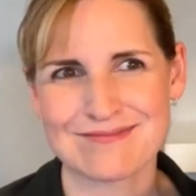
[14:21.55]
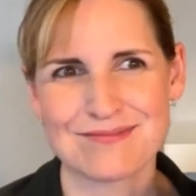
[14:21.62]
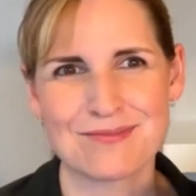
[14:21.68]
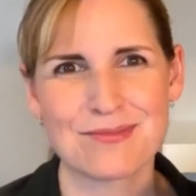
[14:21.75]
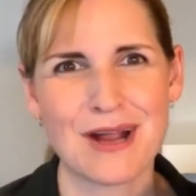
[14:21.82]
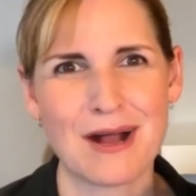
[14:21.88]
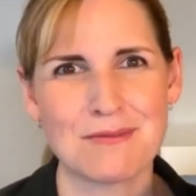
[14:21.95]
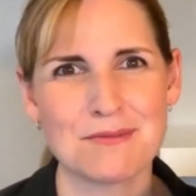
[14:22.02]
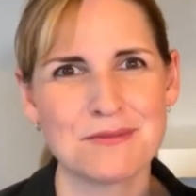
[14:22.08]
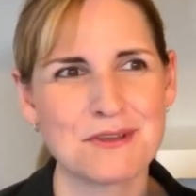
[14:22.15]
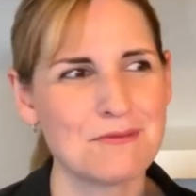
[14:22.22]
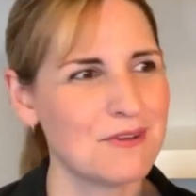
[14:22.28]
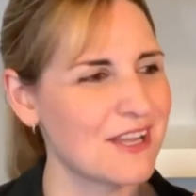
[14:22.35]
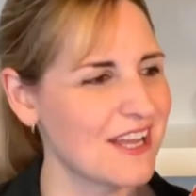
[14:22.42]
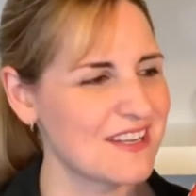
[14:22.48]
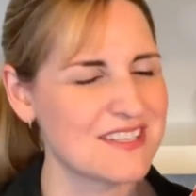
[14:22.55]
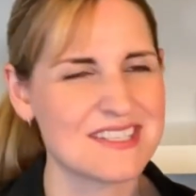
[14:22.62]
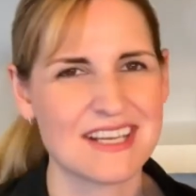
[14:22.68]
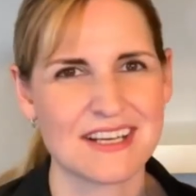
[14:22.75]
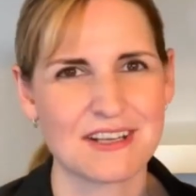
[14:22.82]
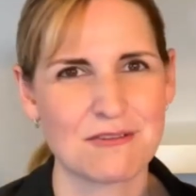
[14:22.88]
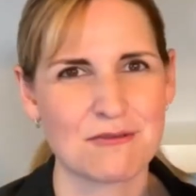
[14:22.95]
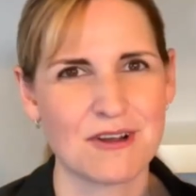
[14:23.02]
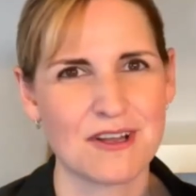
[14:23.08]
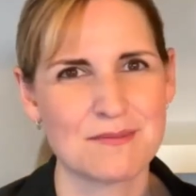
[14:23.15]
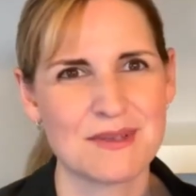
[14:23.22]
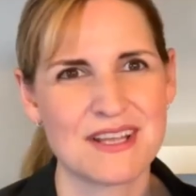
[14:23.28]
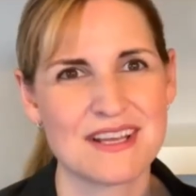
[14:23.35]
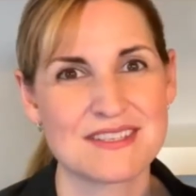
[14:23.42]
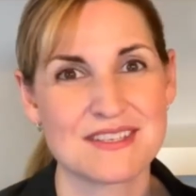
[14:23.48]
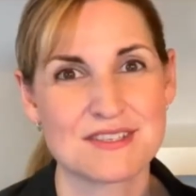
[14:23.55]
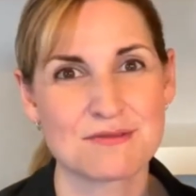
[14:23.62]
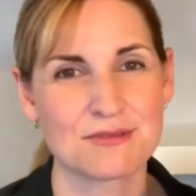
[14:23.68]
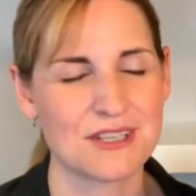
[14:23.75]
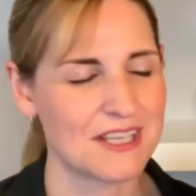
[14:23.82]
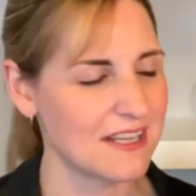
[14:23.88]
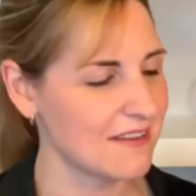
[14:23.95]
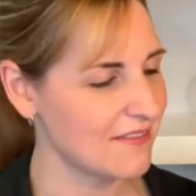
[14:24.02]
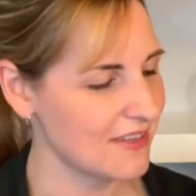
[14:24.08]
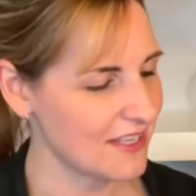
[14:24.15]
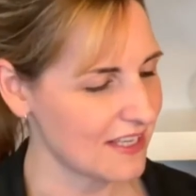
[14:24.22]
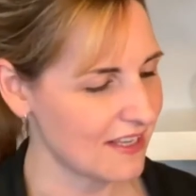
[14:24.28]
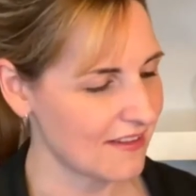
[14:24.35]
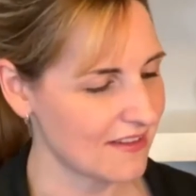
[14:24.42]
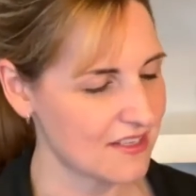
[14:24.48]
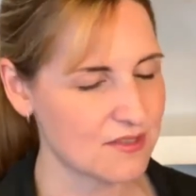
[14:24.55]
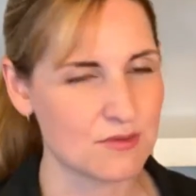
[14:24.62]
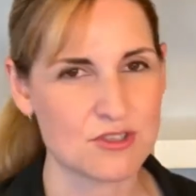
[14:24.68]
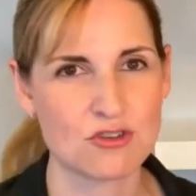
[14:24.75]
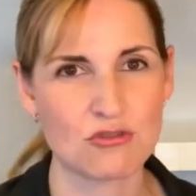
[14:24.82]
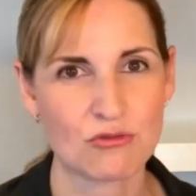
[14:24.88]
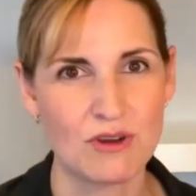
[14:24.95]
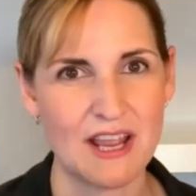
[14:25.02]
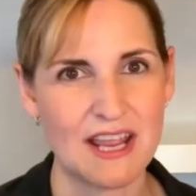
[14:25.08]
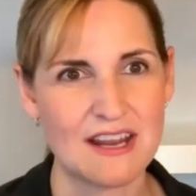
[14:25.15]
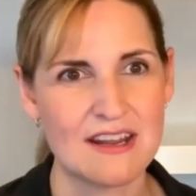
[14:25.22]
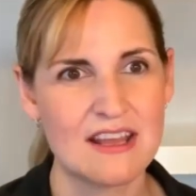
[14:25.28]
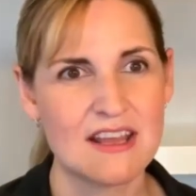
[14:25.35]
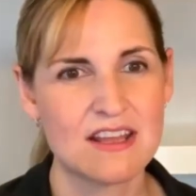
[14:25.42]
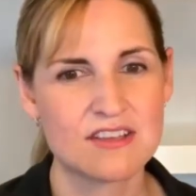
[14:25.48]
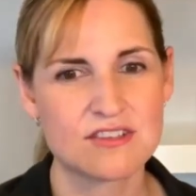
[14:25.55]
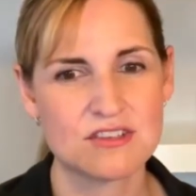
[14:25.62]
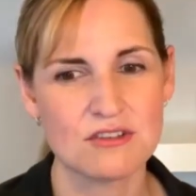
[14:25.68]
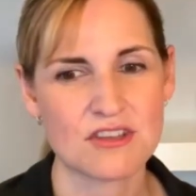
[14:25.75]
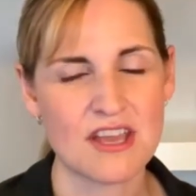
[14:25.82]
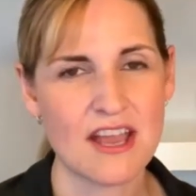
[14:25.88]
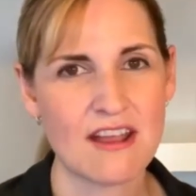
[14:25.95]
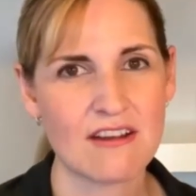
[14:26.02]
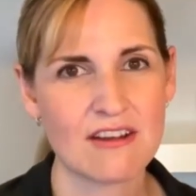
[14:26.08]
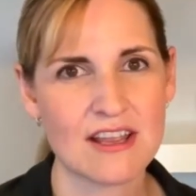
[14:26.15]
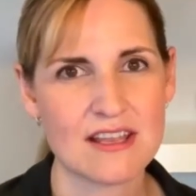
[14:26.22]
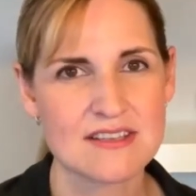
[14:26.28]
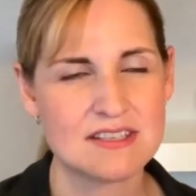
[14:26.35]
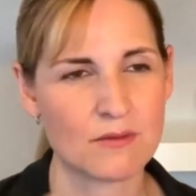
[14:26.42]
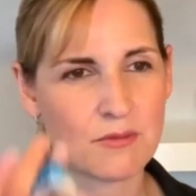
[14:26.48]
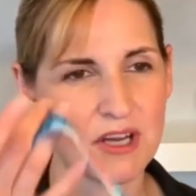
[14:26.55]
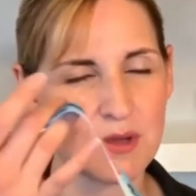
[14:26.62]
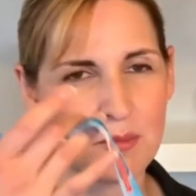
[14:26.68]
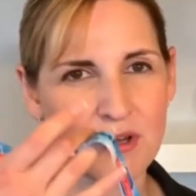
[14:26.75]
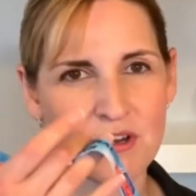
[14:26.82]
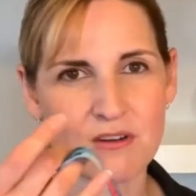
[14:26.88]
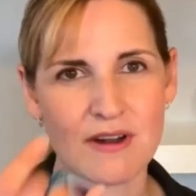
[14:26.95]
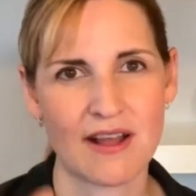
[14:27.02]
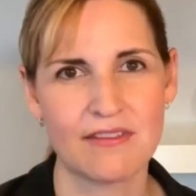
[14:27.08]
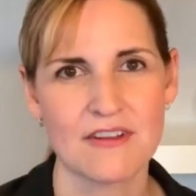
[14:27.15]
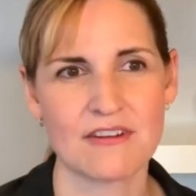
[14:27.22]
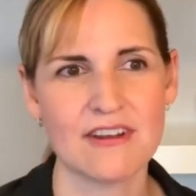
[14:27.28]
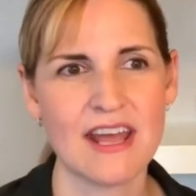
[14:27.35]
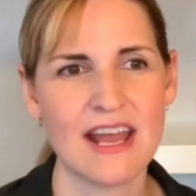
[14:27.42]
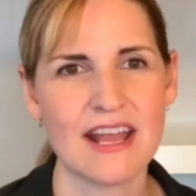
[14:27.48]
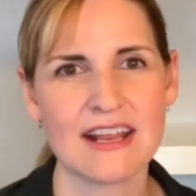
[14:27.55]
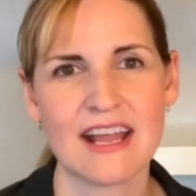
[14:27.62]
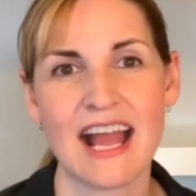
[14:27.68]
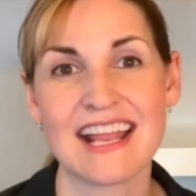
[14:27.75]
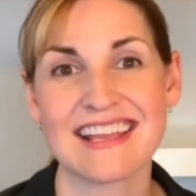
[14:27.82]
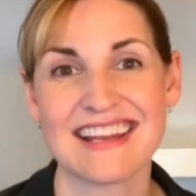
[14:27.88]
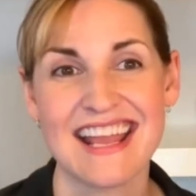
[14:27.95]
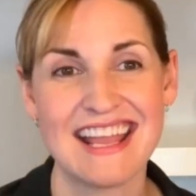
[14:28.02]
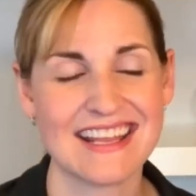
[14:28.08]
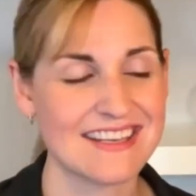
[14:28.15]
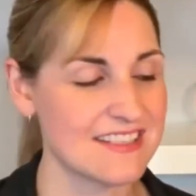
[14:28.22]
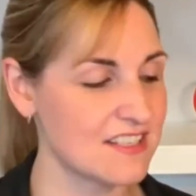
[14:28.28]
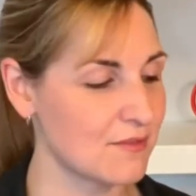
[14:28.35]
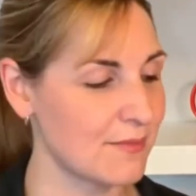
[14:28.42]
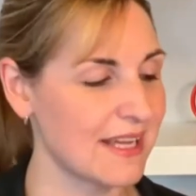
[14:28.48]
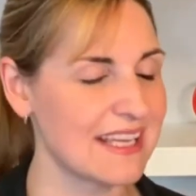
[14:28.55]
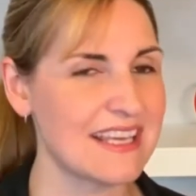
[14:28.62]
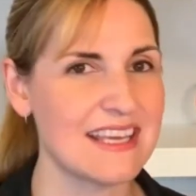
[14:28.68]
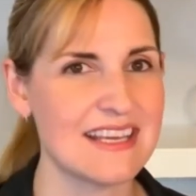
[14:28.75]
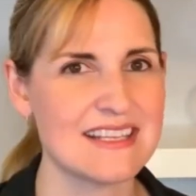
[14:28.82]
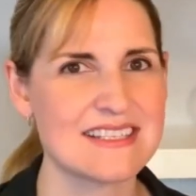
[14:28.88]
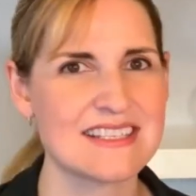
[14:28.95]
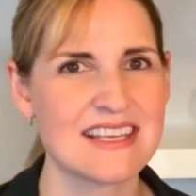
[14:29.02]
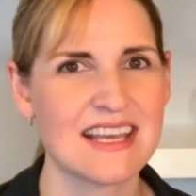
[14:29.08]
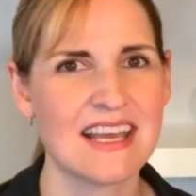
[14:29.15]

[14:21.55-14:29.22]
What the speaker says: Probably will get a second one because it's really convenient. This was great to carry. Someone can put it around their neck. I can hand it to my kids.